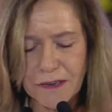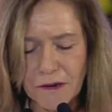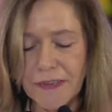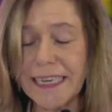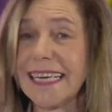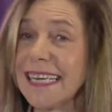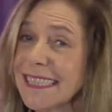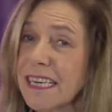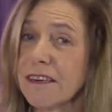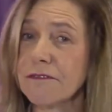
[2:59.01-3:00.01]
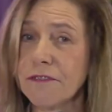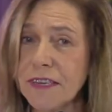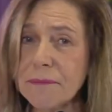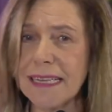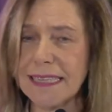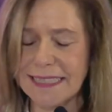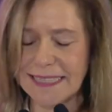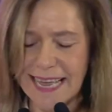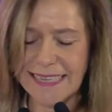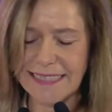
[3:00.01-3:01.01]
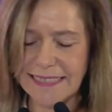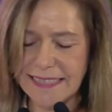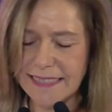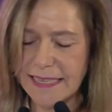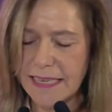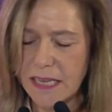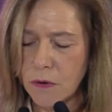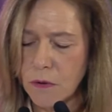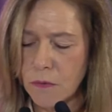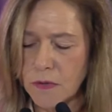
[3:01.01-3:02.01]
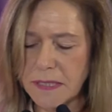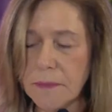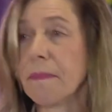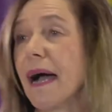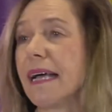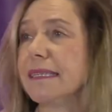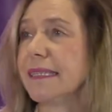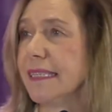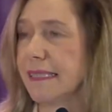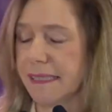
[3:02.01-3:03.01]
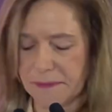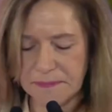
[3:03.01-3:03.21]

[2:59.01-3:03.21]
of an Indian female scientist who was a pioneer.